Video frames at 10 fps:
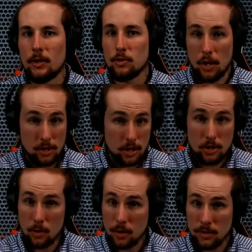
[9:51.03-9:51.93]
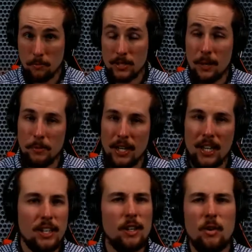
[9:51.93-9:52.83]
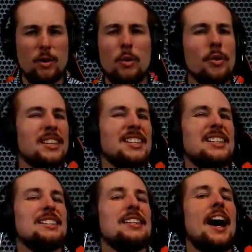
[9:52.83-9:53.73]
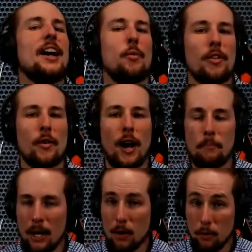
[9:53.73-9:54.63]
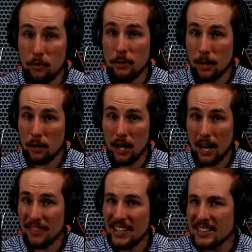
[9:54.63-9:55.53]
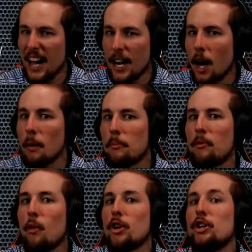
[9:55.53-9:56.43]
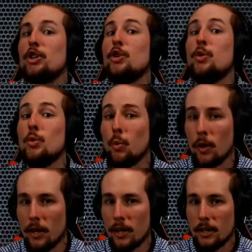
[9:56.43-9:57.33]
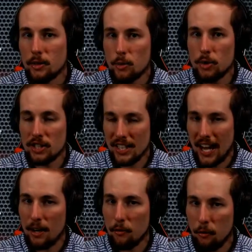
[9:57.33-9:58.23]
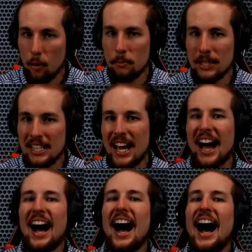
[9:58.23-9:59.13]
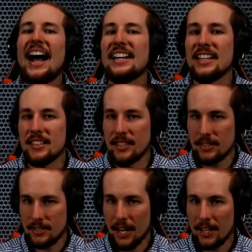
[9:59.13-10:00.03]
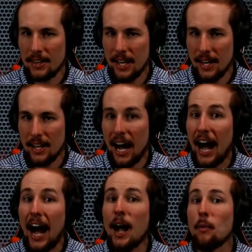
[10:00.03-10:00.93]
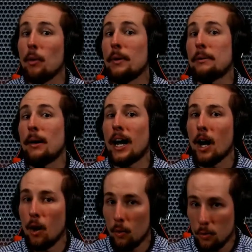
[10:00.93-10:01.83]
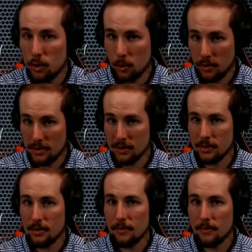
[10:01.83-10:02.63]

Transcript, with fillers: Transgenderism, same thing. No, no, you don't get to decide whether I'm male or female God. That's not up for you to decide for me. I get to decide that. I will make my own choices.